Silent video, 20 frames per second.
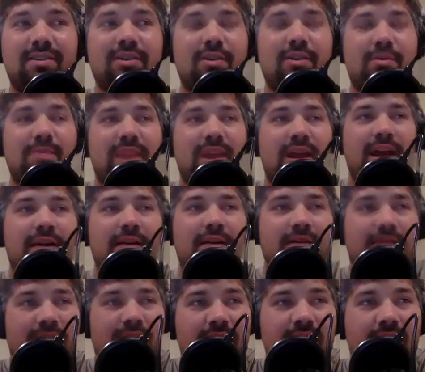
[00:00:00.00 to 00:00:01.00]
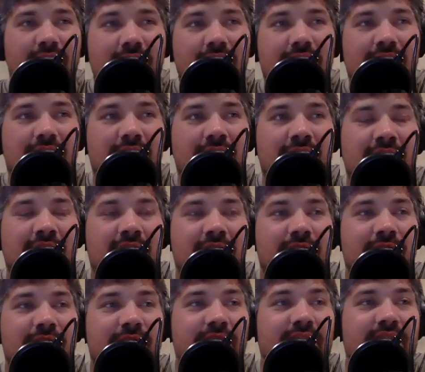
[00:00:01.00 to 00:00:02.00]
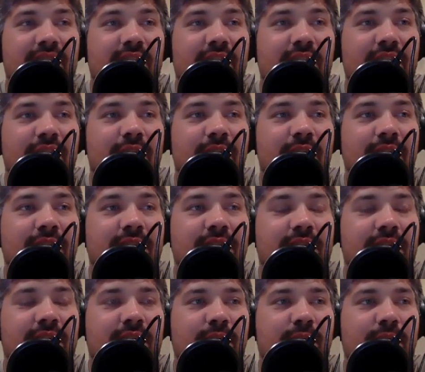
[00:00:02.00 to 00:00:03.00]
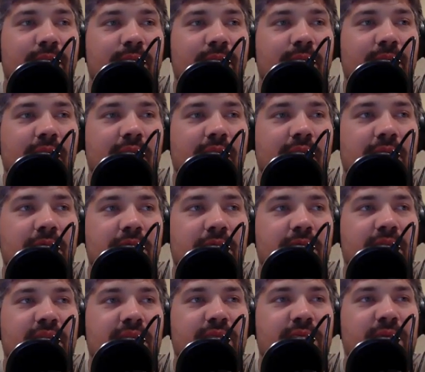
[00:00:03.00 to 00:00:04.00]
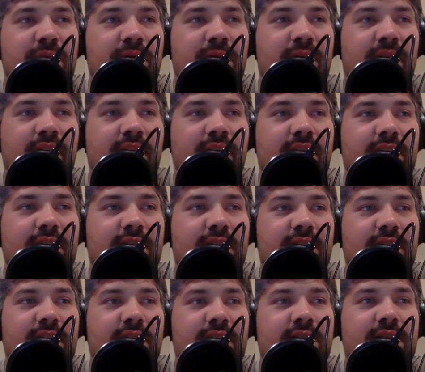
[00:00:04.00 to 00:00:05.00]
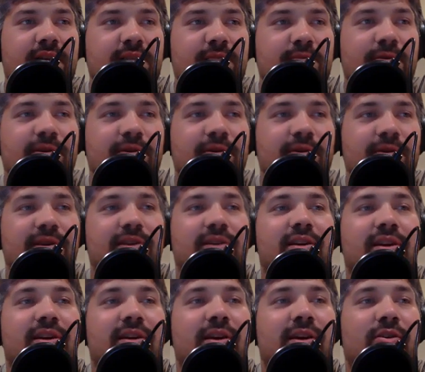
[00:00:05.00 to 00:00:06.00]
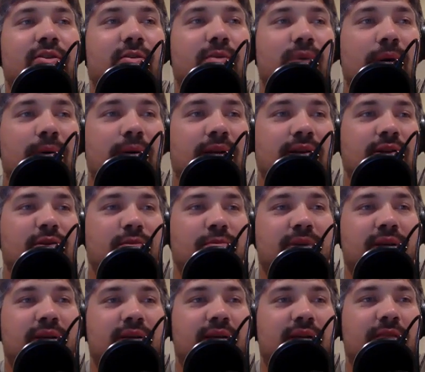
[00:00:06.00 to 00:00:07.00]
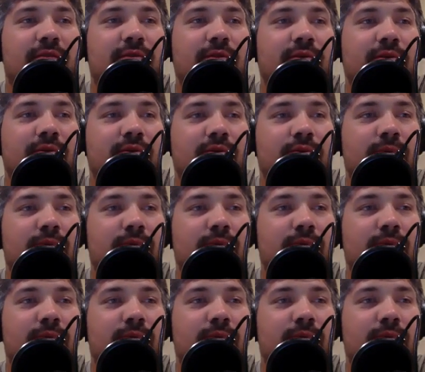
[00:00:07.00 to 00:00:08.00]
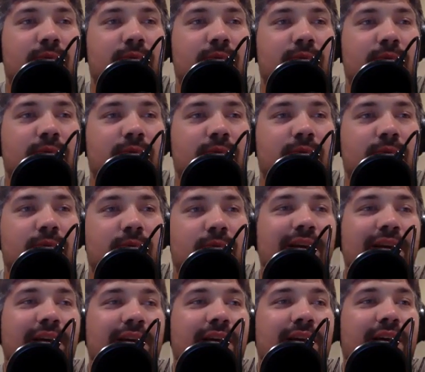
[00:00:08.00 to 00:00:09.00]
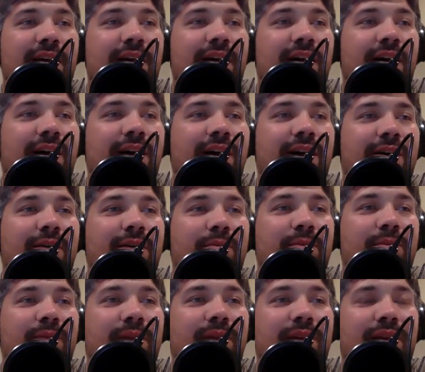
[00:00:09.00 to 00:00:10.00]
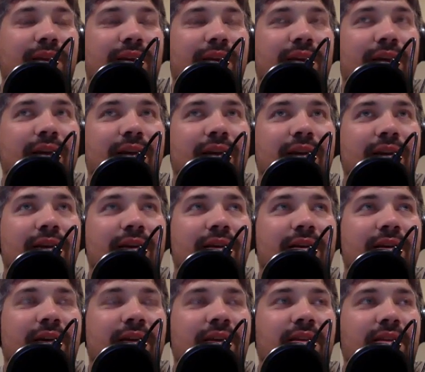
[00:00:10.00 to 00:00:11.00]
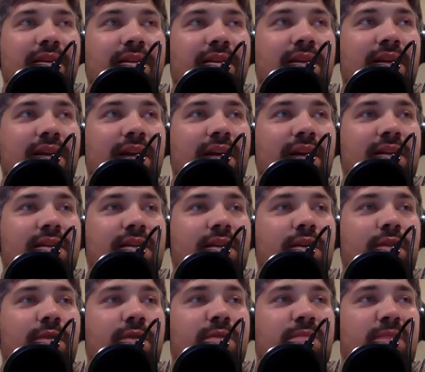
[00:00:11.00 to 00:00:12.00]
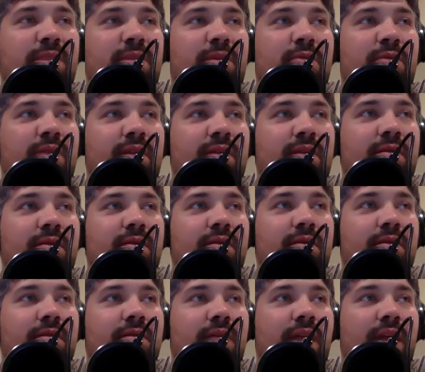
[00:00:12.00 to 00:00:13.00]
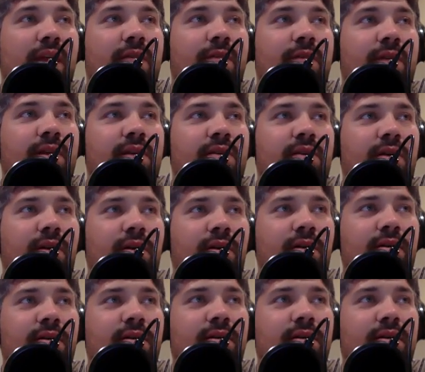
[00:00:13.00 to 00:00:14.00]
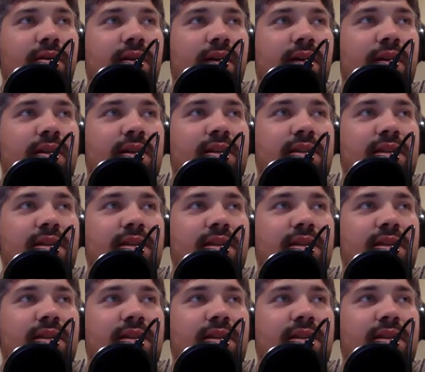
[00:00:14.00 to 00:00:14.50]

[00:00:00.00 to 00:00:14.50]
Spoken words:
man, I couldn't really tell you. Because we were in like a 6-person tent. I don't know why we had such a big tent for 3 people, but um, I think the tent itself is maybe what 8 feet tall. And this